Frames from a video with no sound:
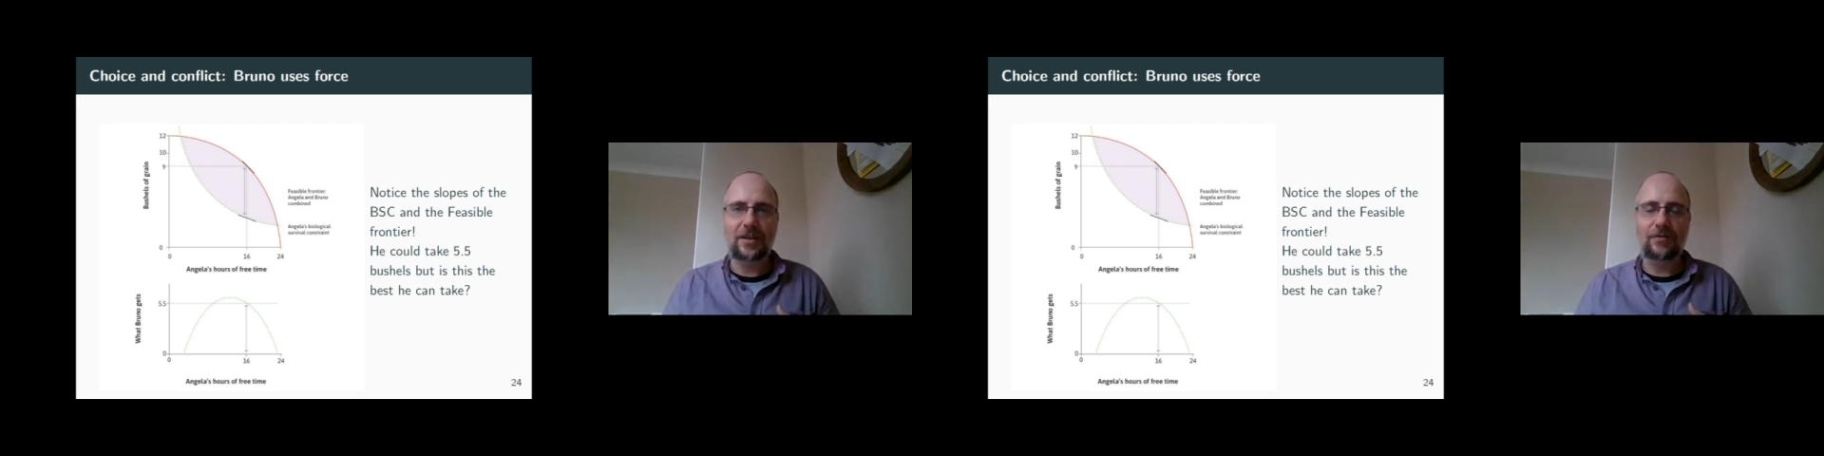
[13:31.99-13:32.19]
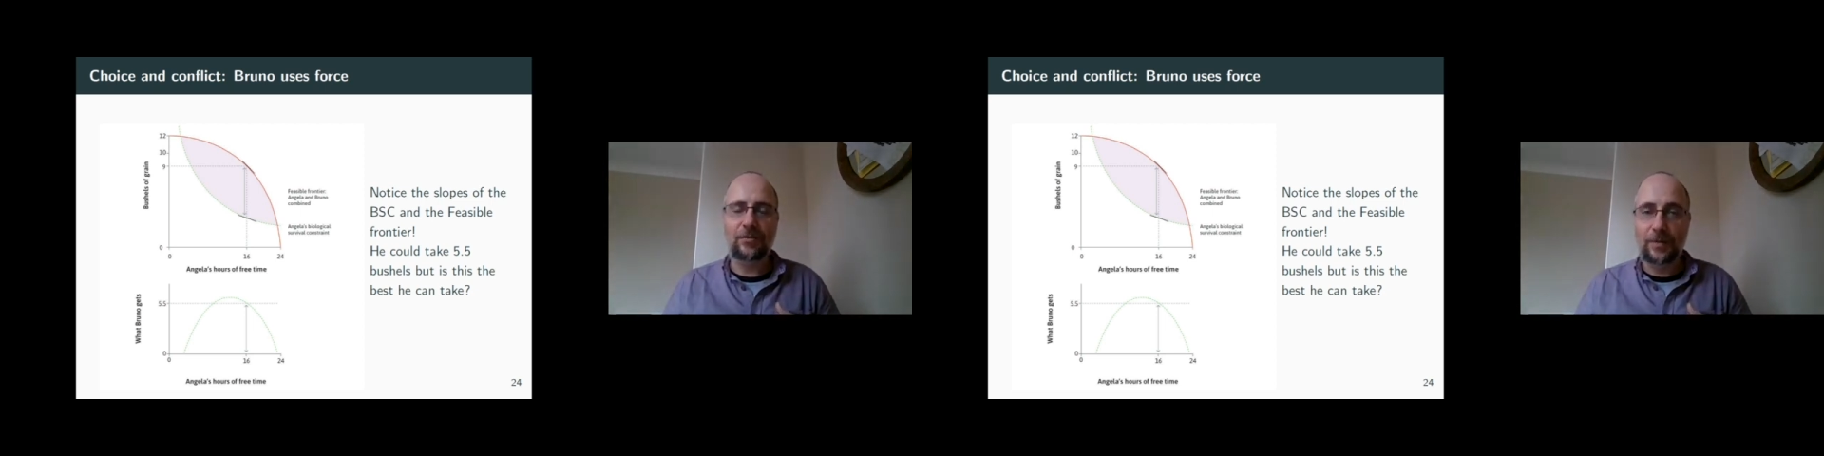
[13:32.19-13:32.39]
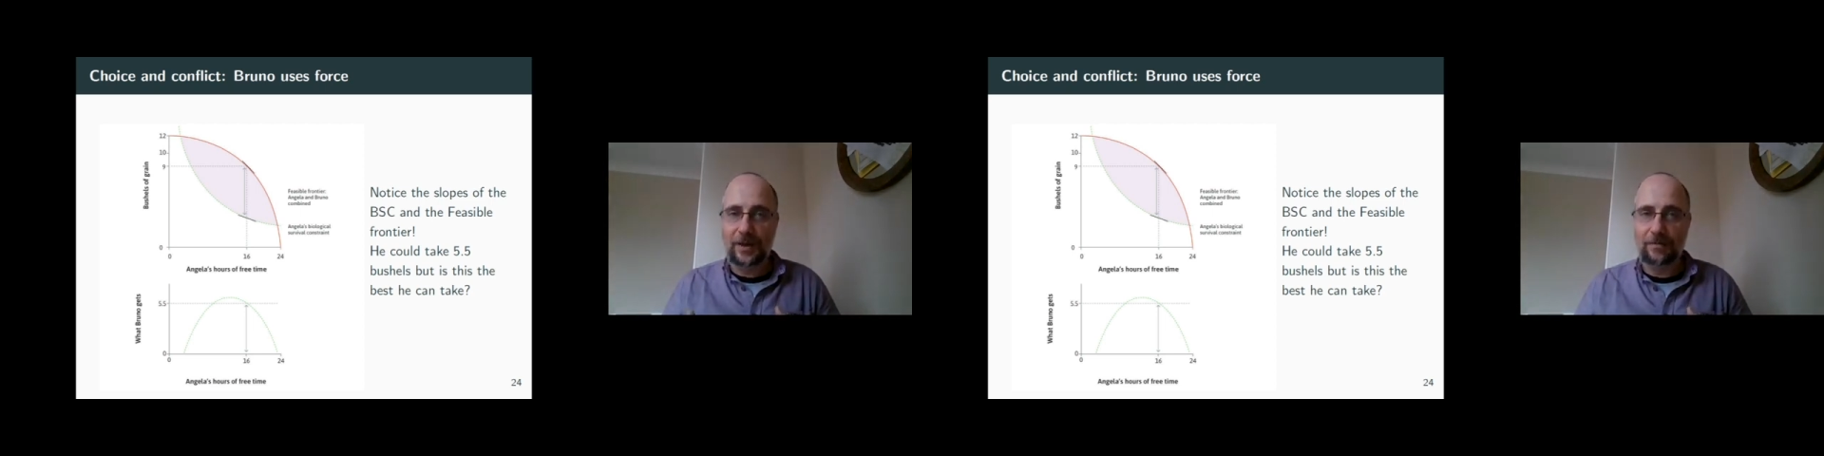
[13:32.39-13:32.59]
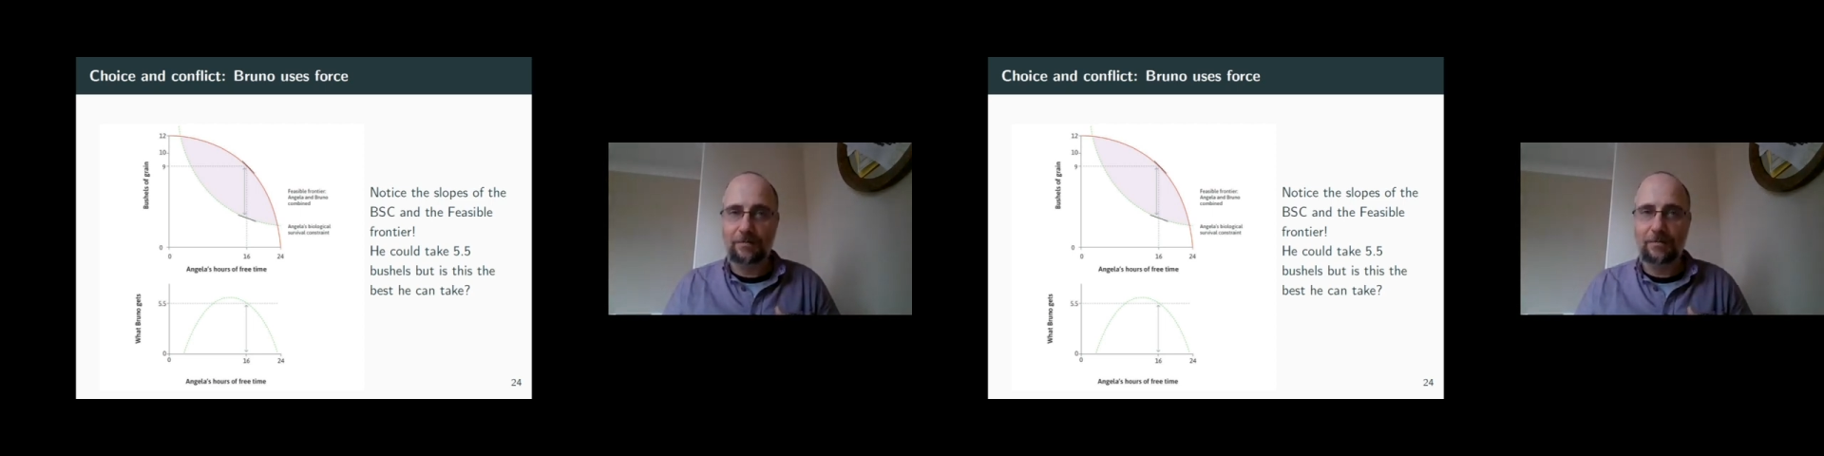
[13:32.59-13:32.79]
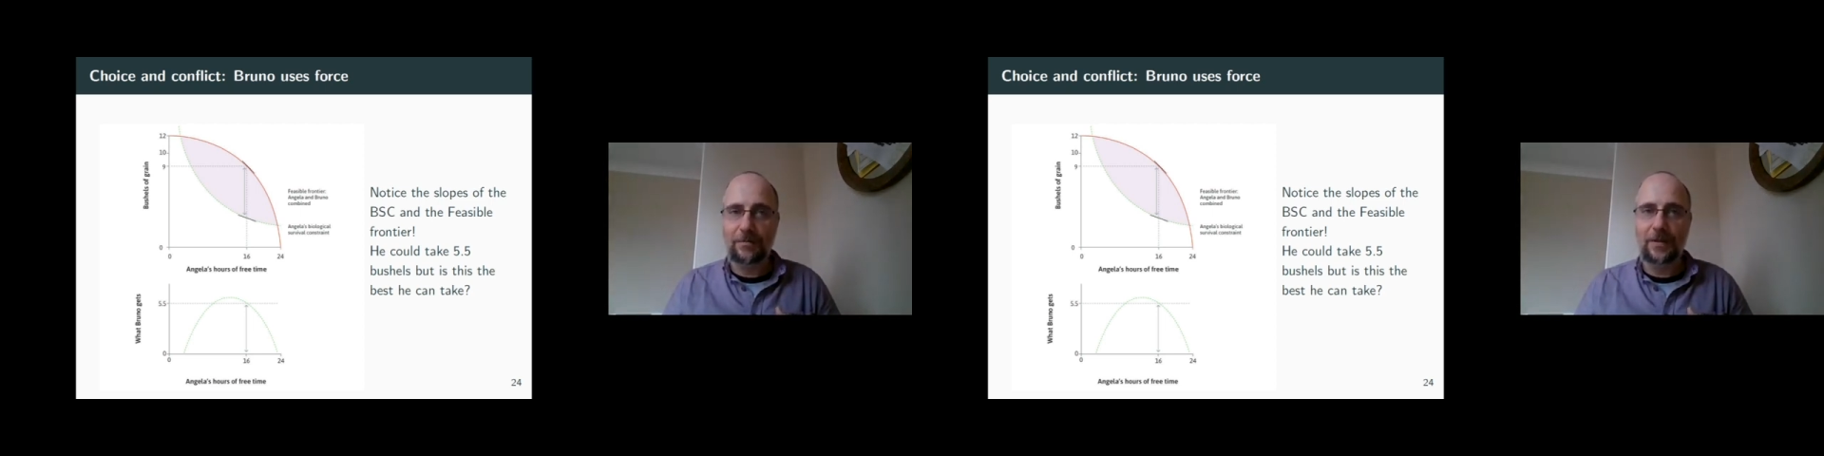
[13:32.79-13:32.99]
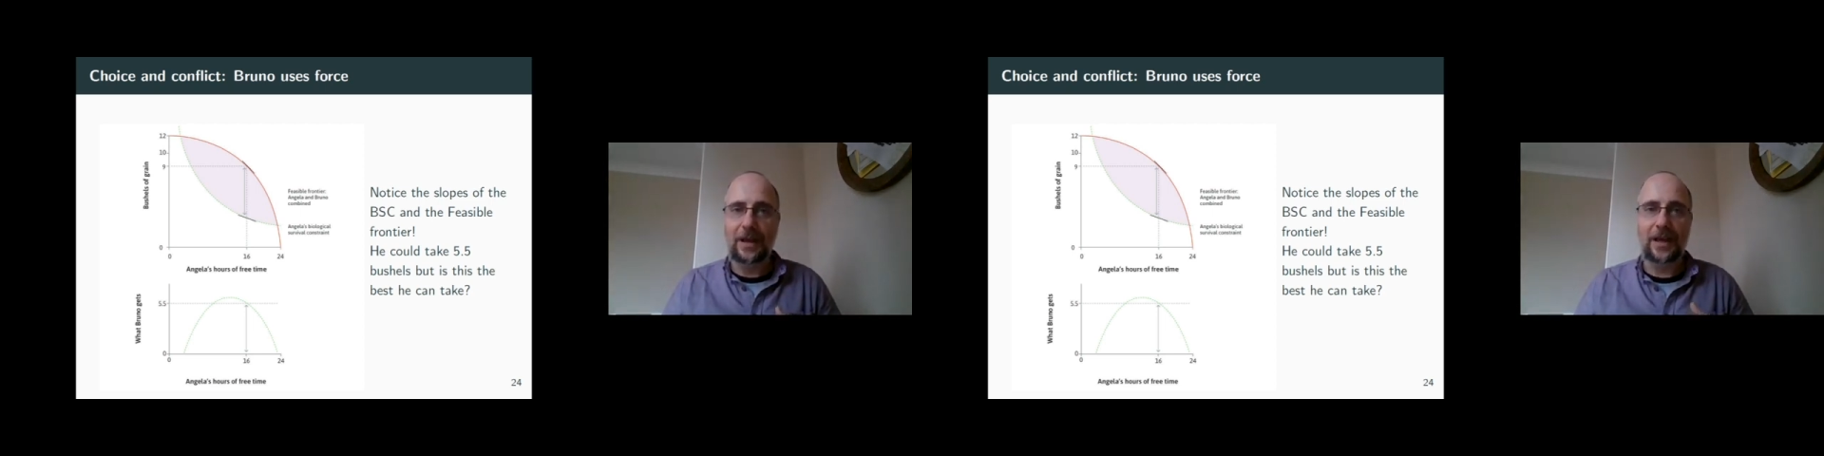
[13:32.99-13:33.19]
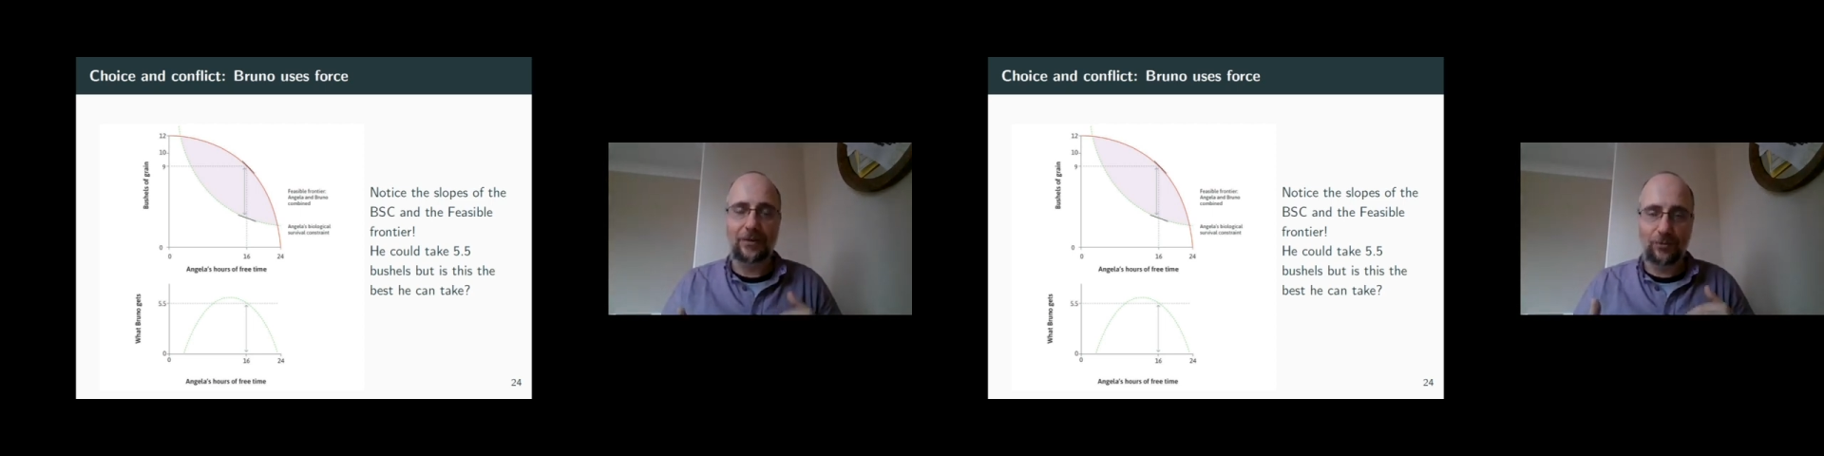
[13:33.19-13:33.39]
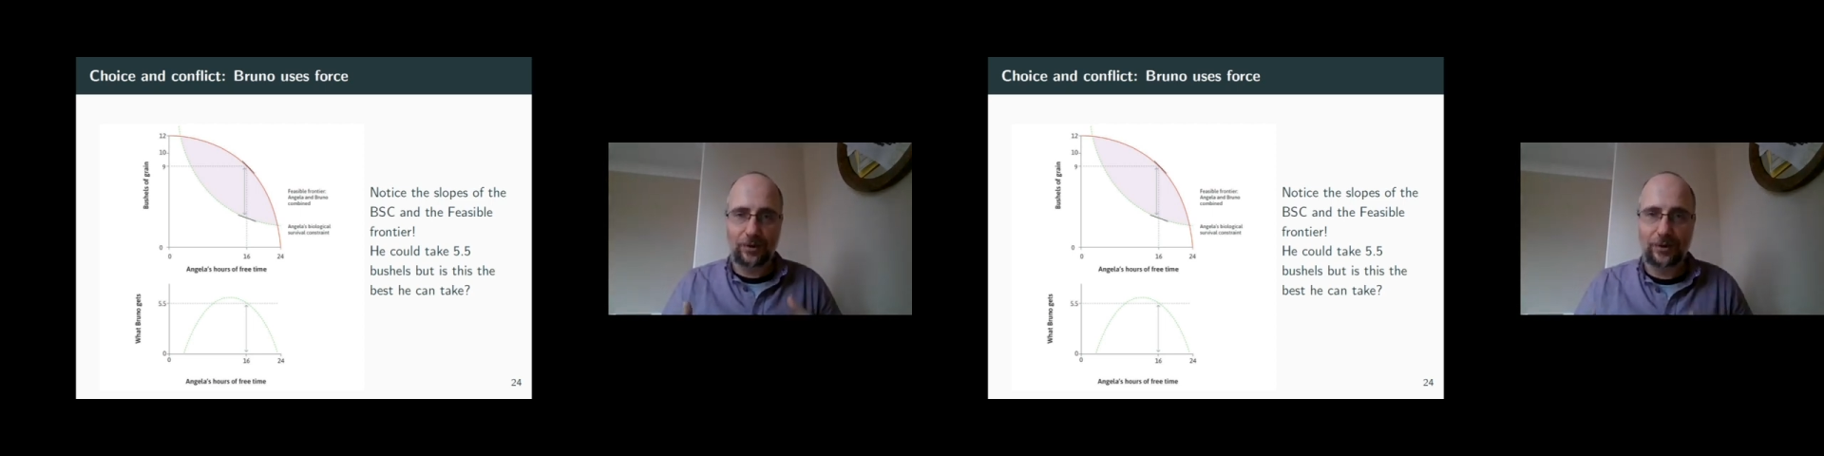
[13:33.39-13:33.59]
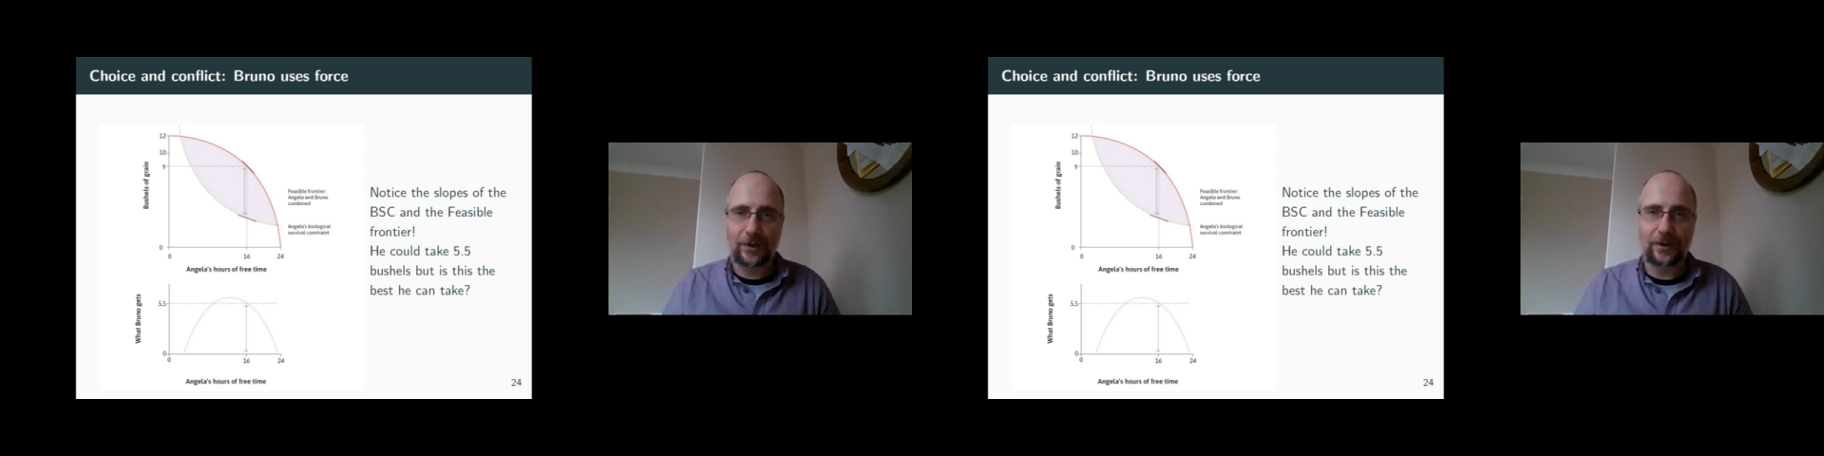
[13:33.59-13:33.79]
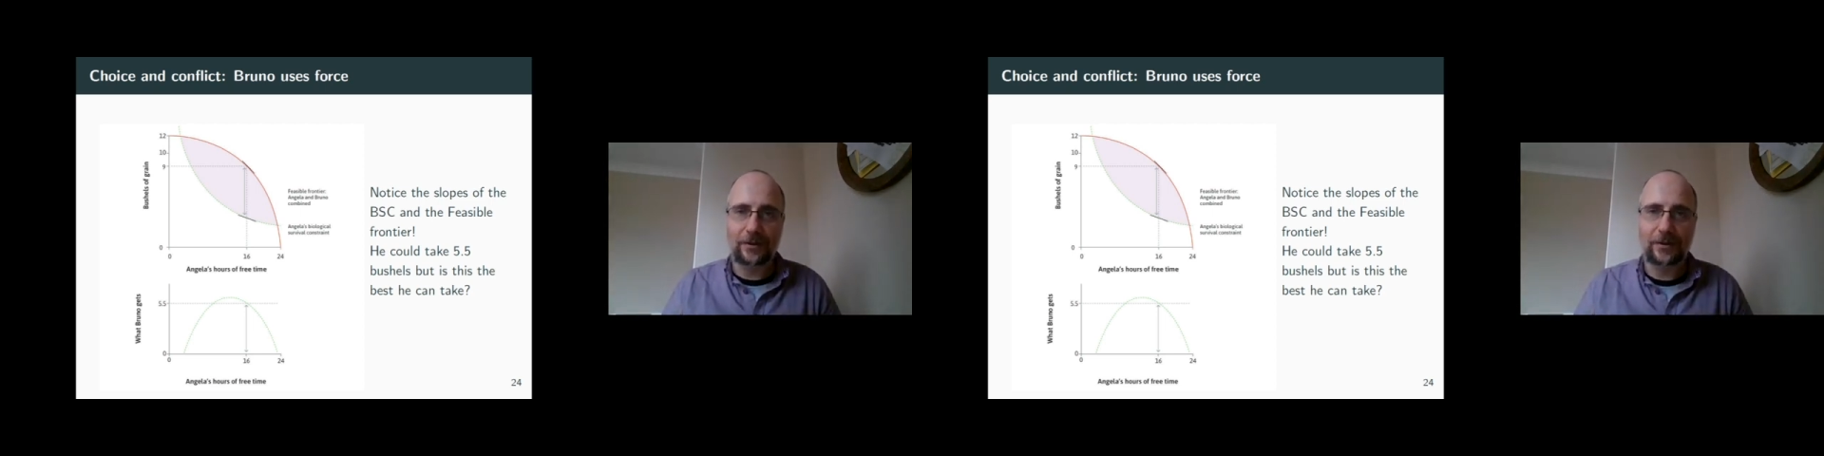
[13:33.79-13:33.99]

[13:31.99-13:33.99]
from him in return.